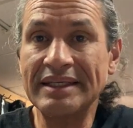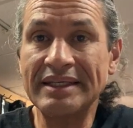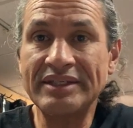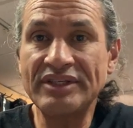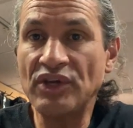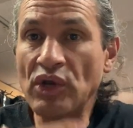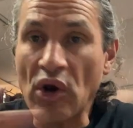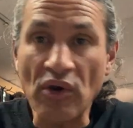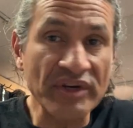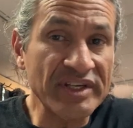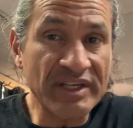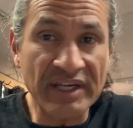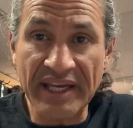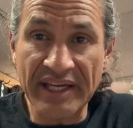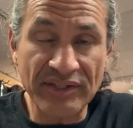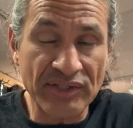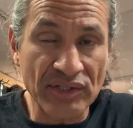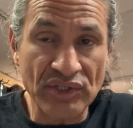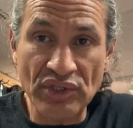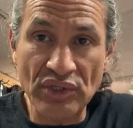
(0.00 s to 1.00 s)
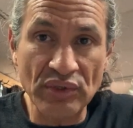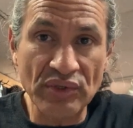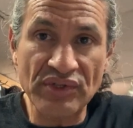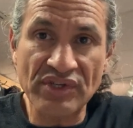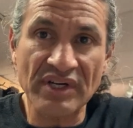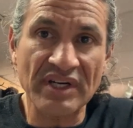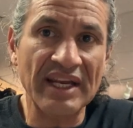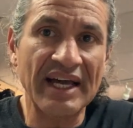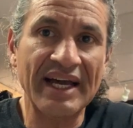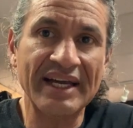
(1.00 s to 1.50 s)
you don't get to choose
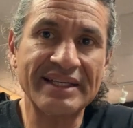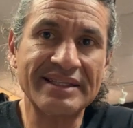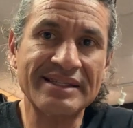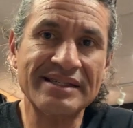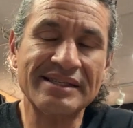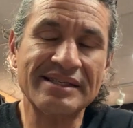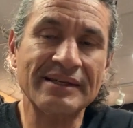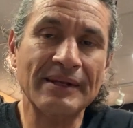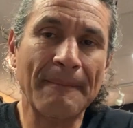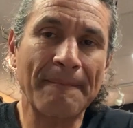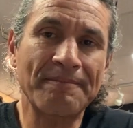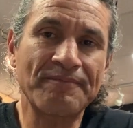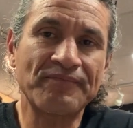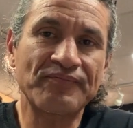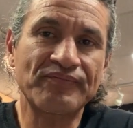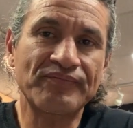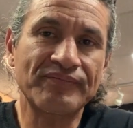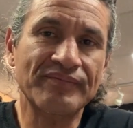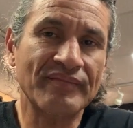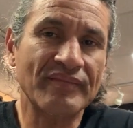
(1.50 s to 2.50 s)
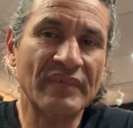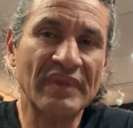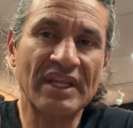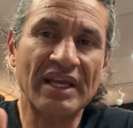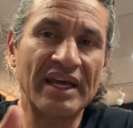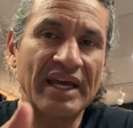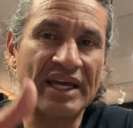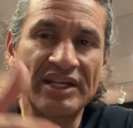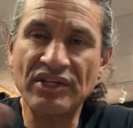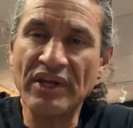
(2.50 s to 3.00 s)
your lights,
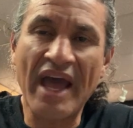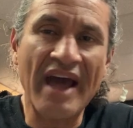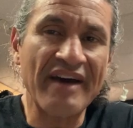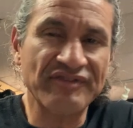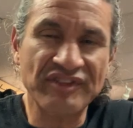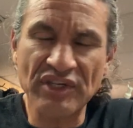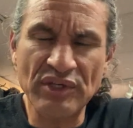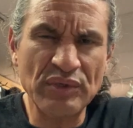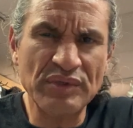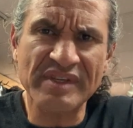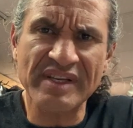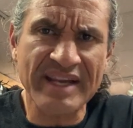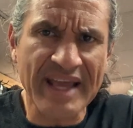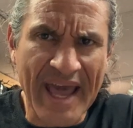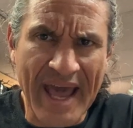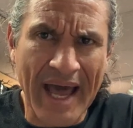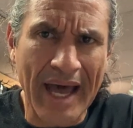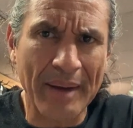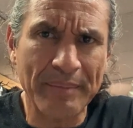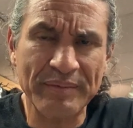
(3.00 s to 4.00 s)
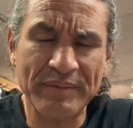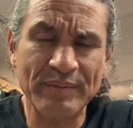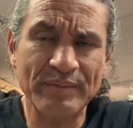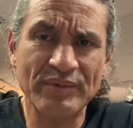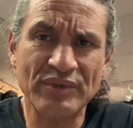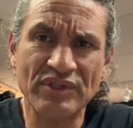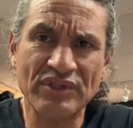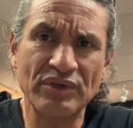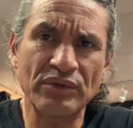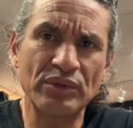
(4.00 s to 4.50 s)
and you have to use an app
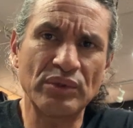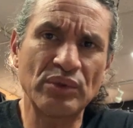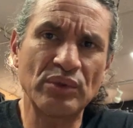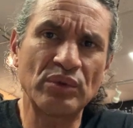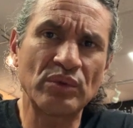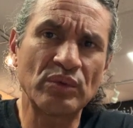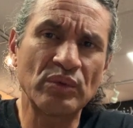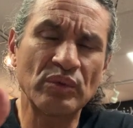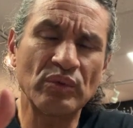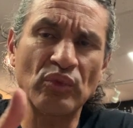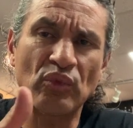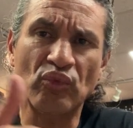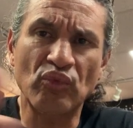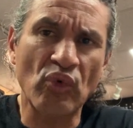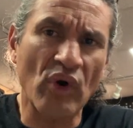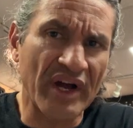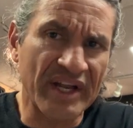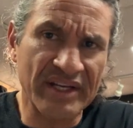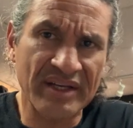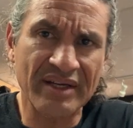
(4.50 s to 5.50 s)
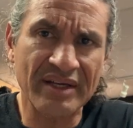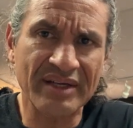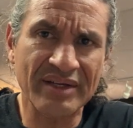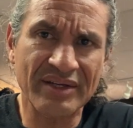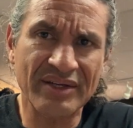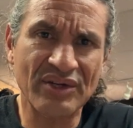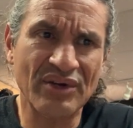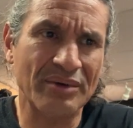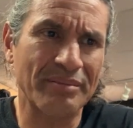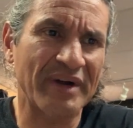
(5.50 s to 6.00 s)
to run
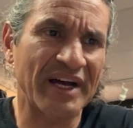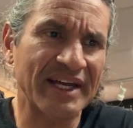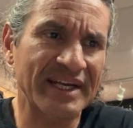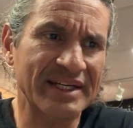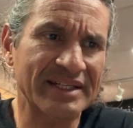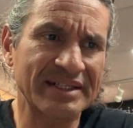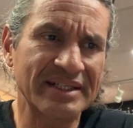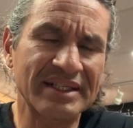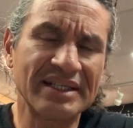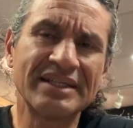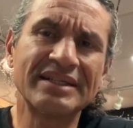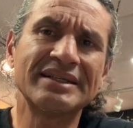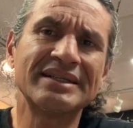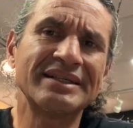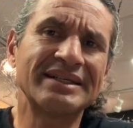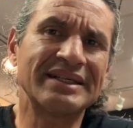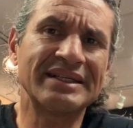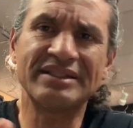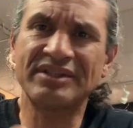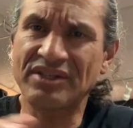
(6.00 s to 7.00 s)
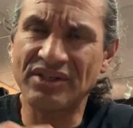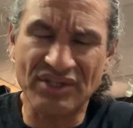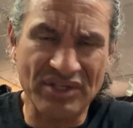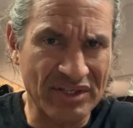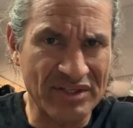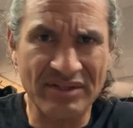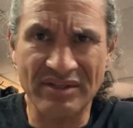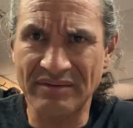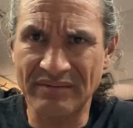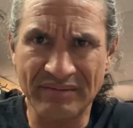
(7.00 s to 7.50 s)
your bike.
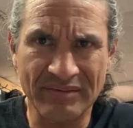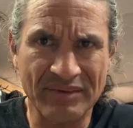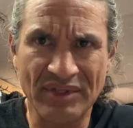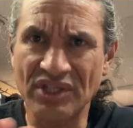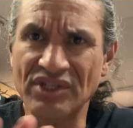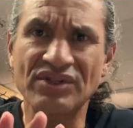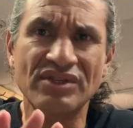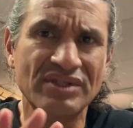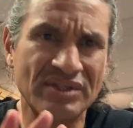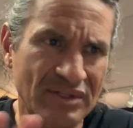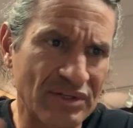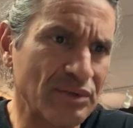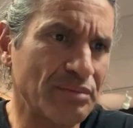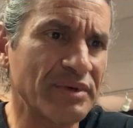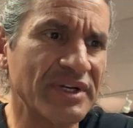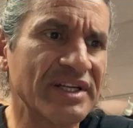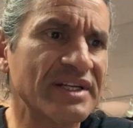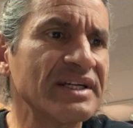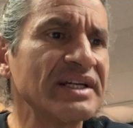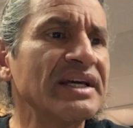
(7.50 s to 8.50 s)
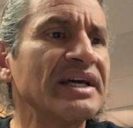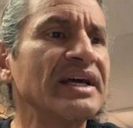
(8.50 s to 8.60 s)
Just stupid.